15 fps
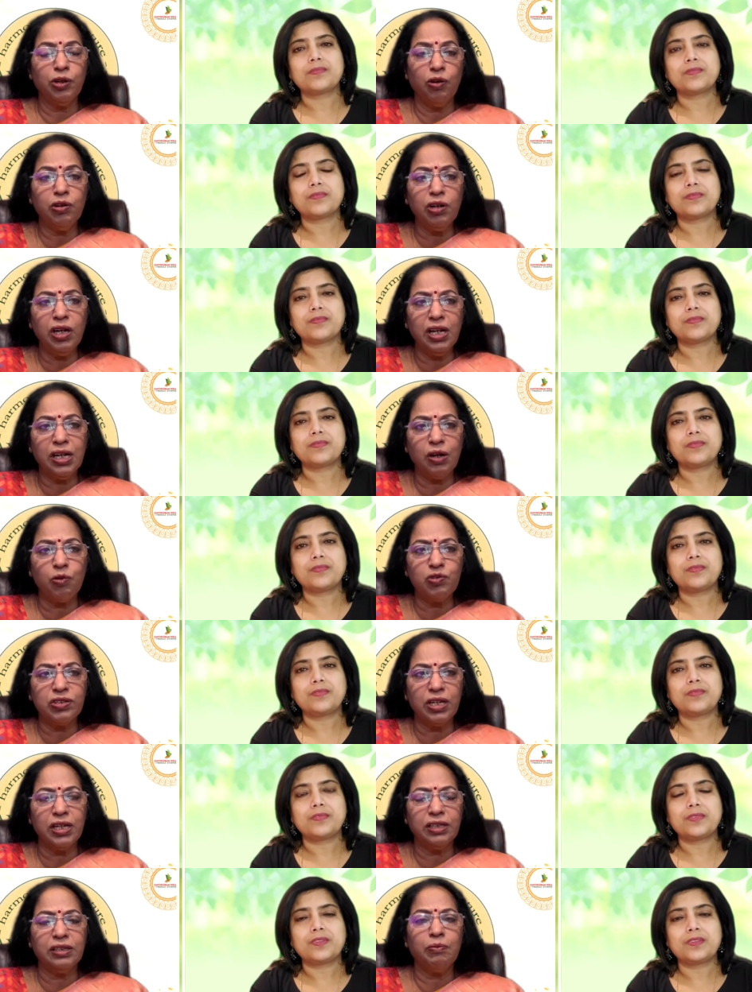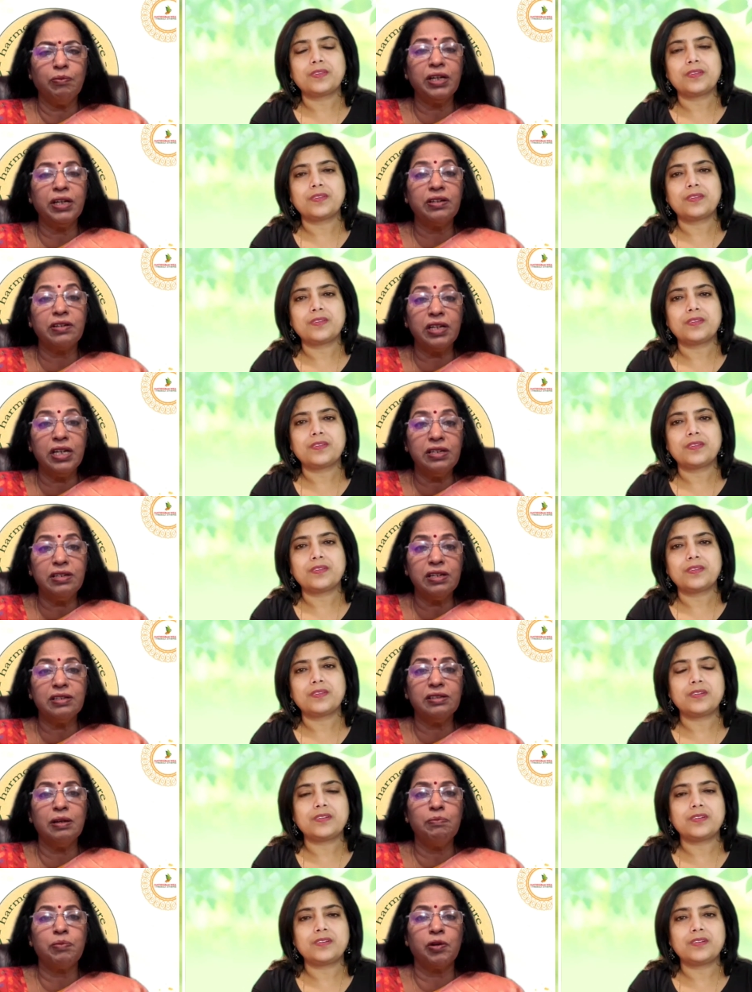Speaker 1: not only counseling them and treating
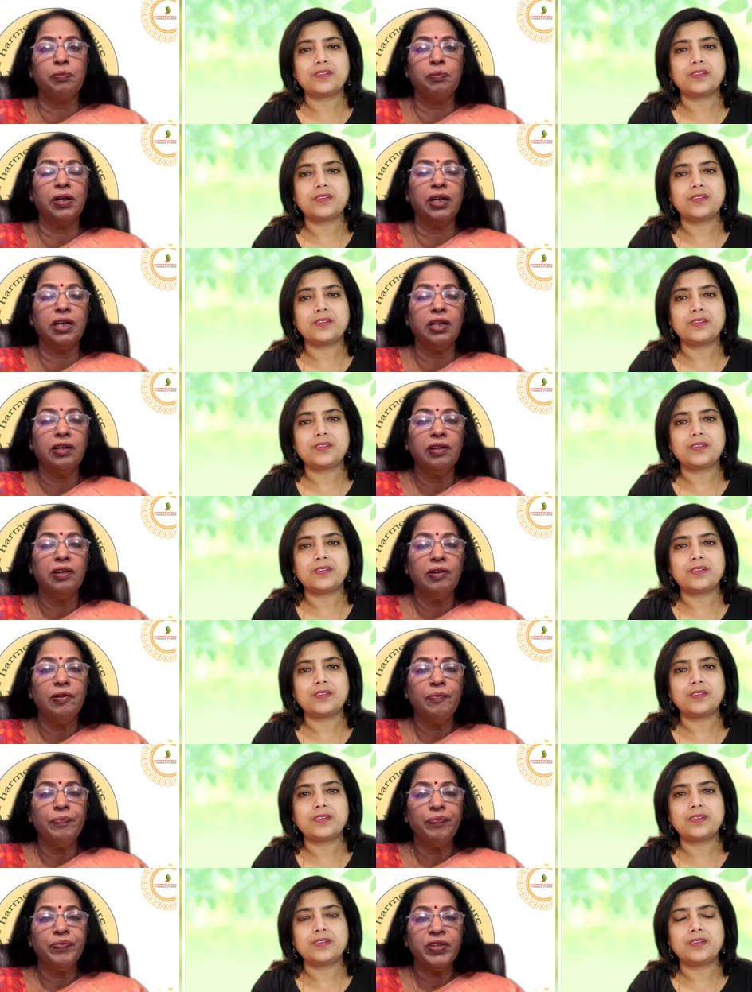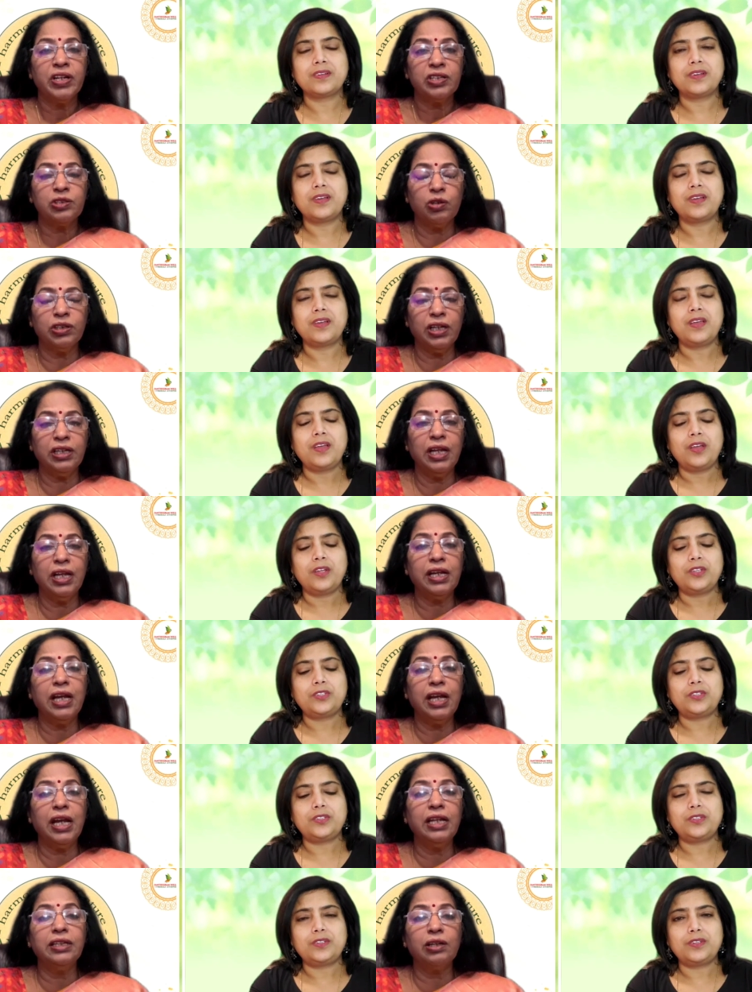them properly so that they
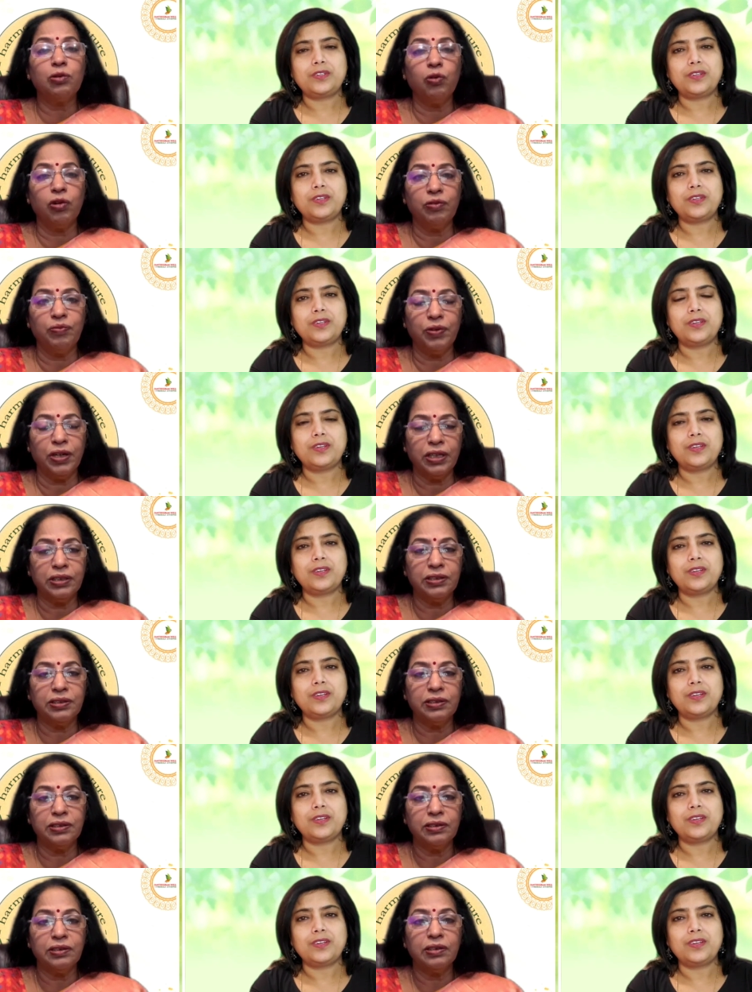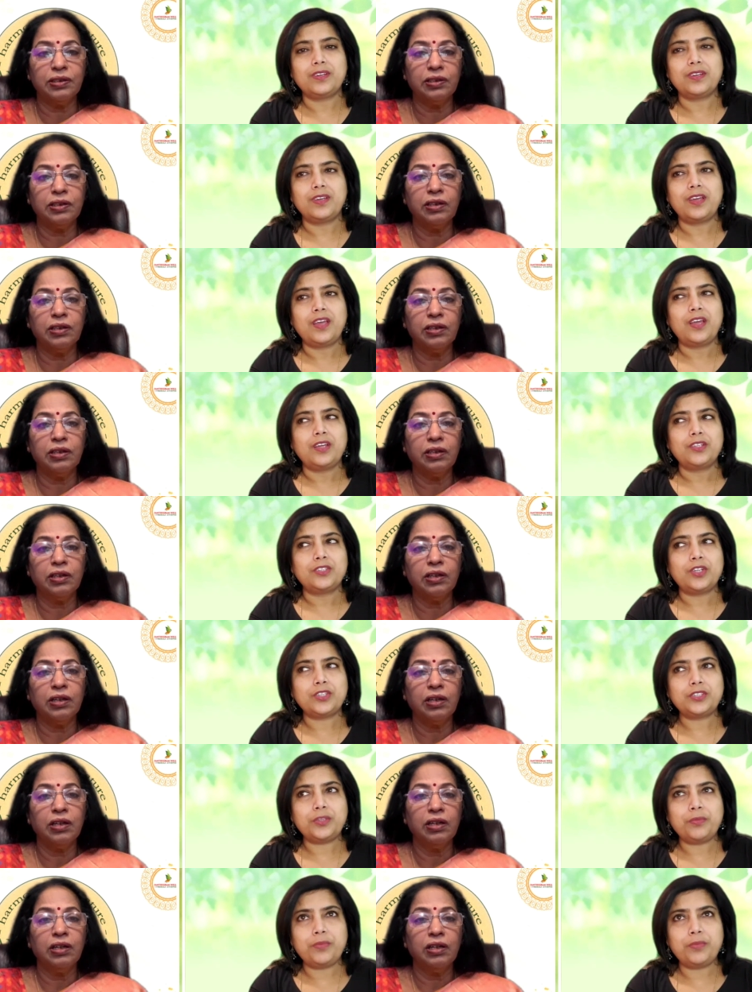gain the confidence.
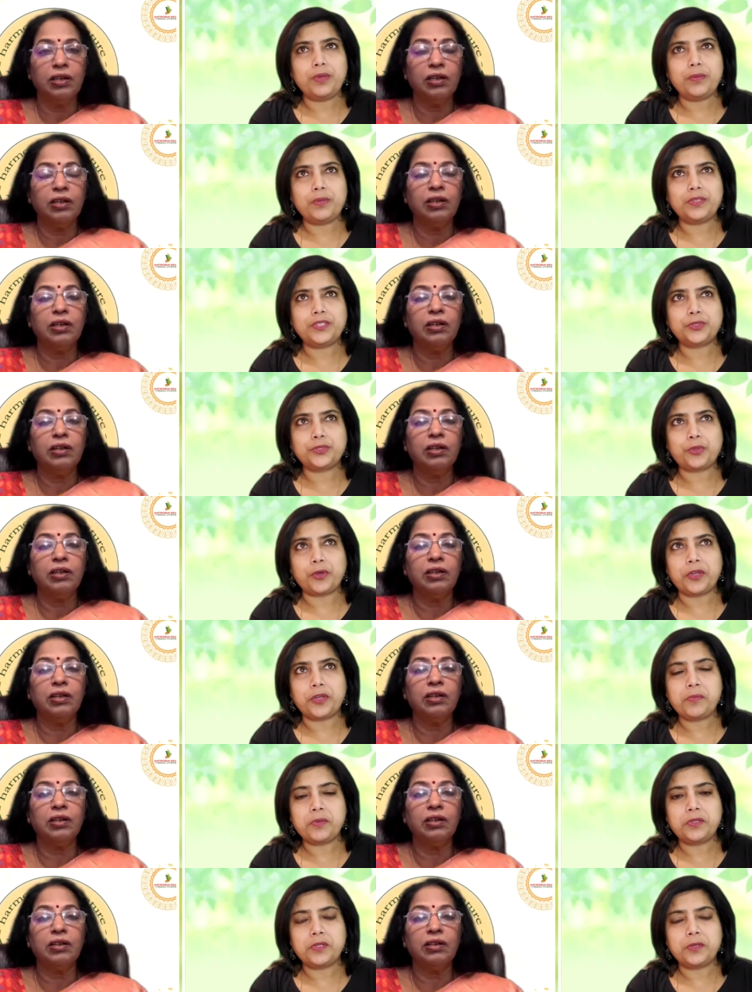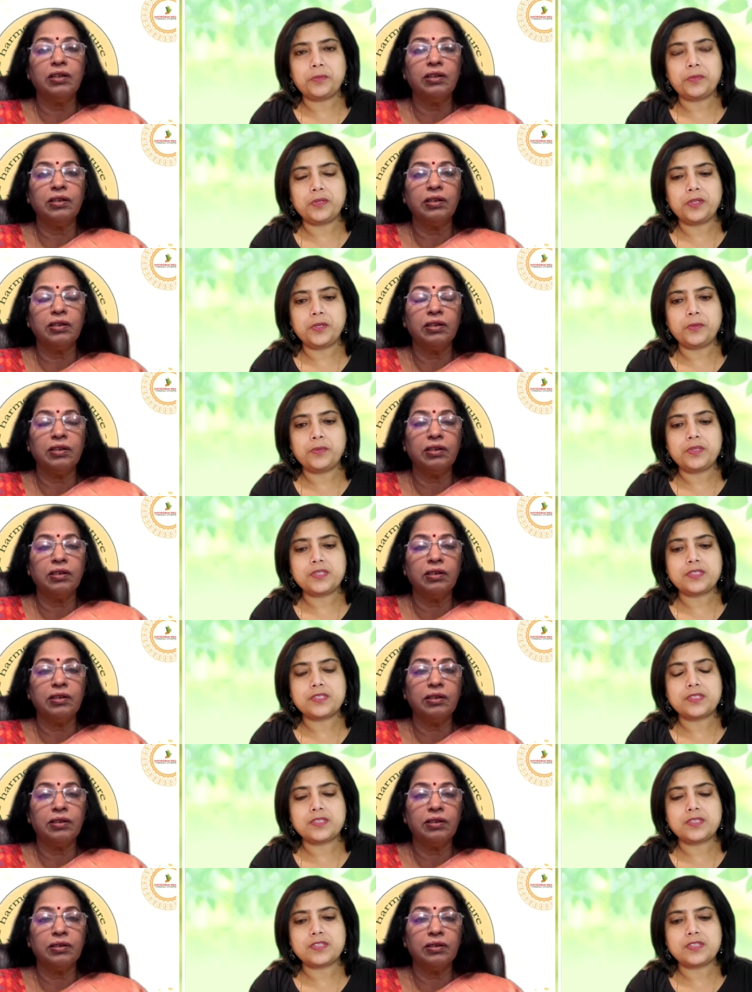
Speaker 2: Doctor, we were just talking about the nervous
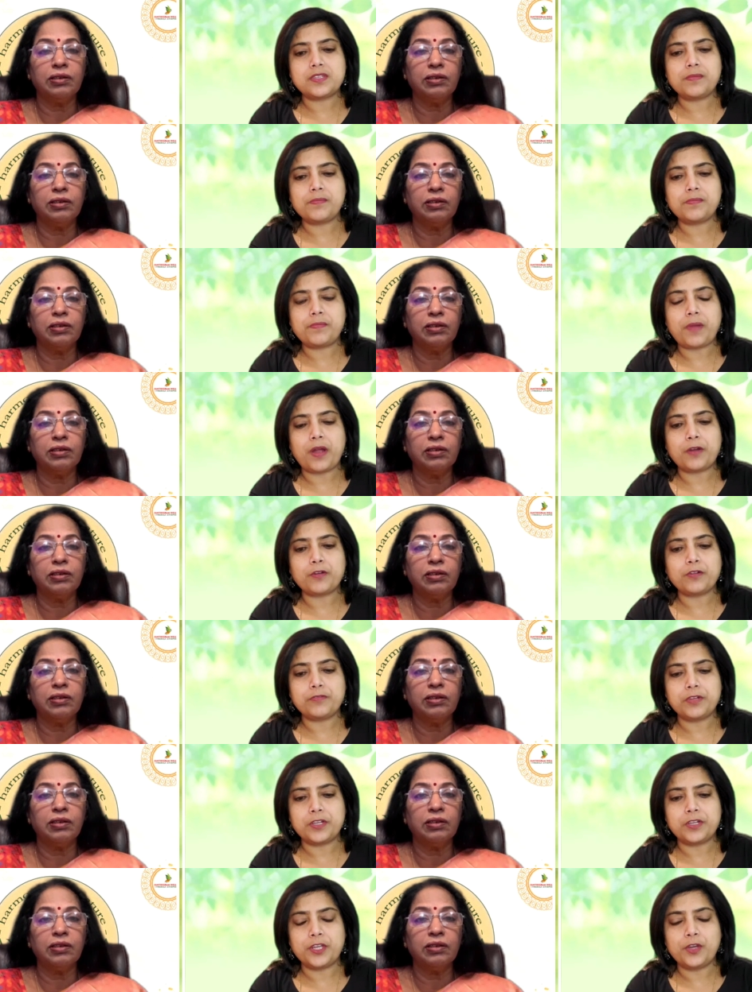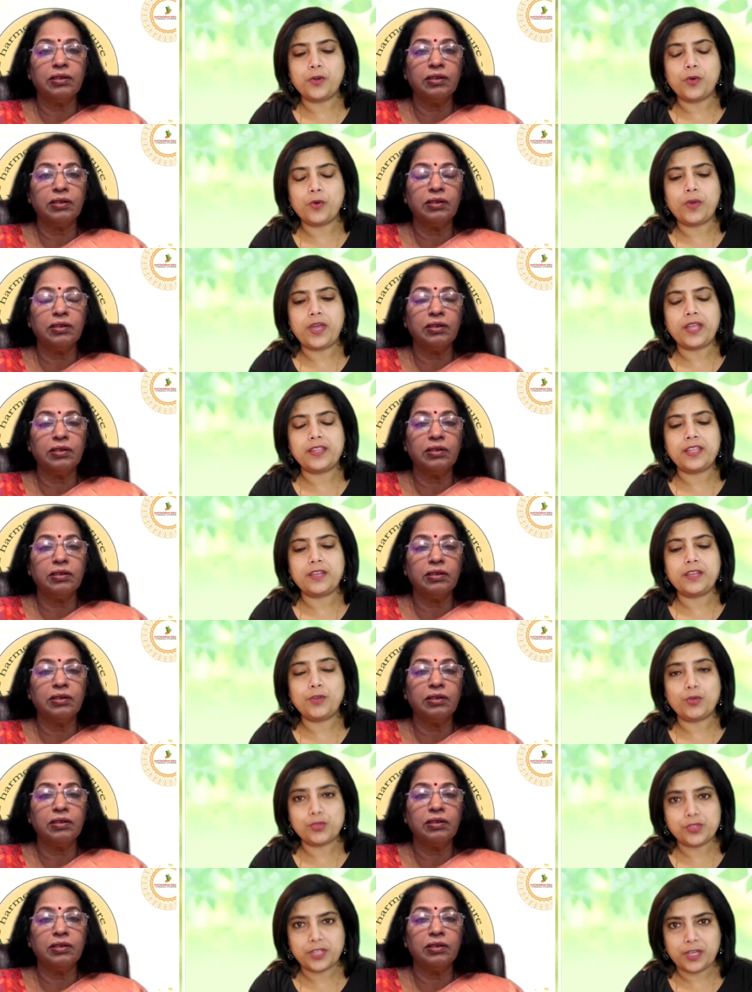system part of vertigo, and then we
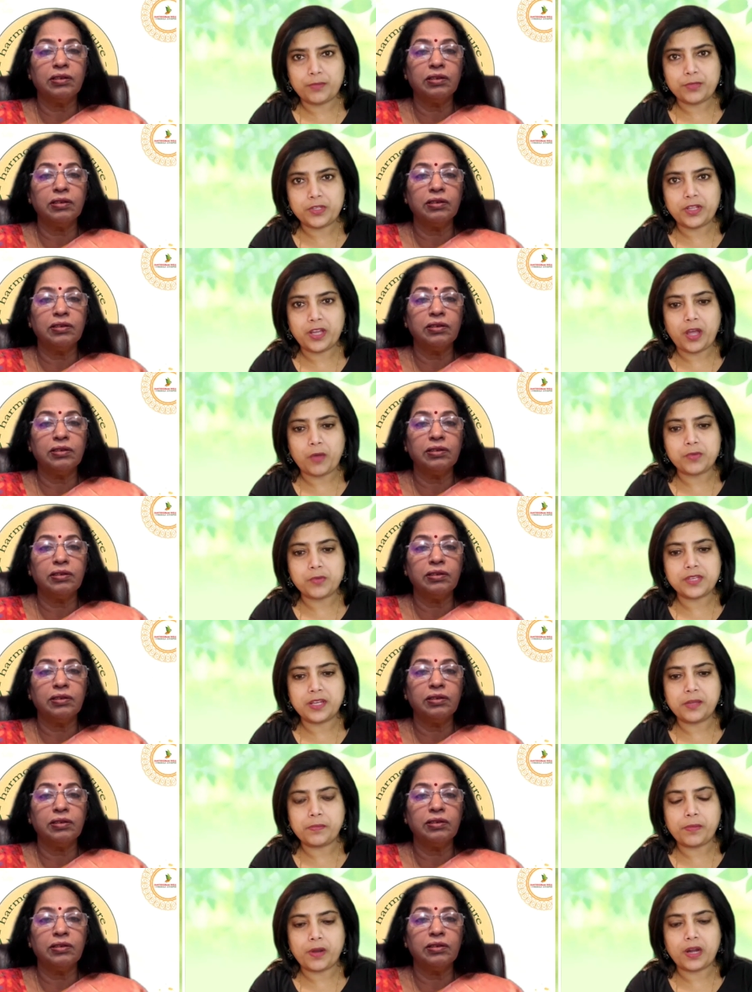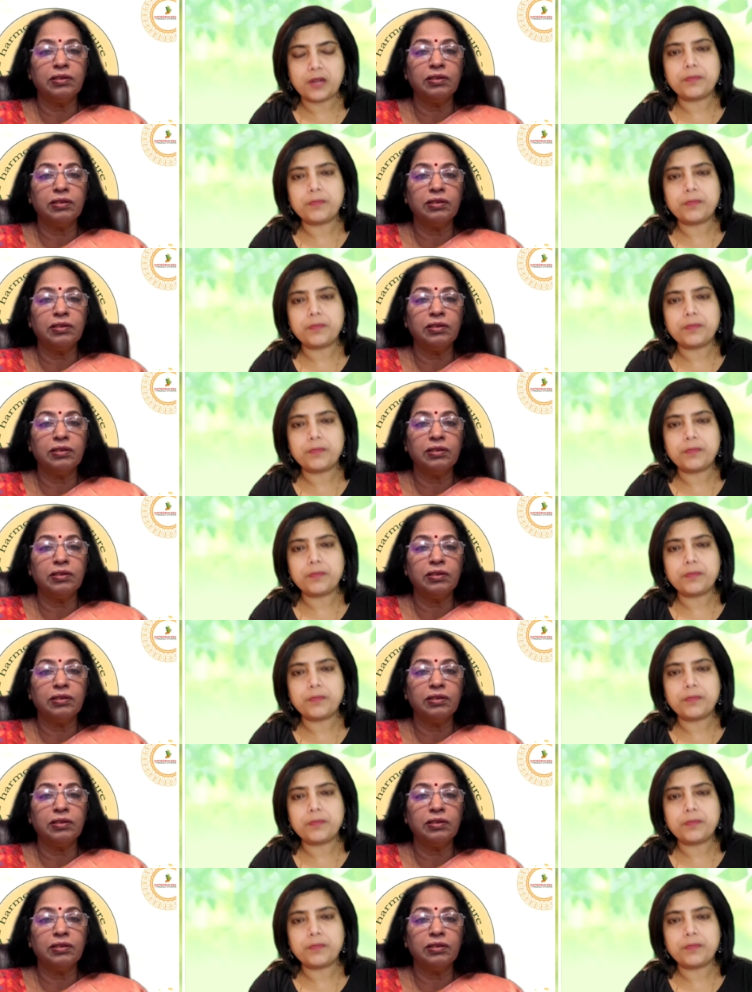also came to the counseling part.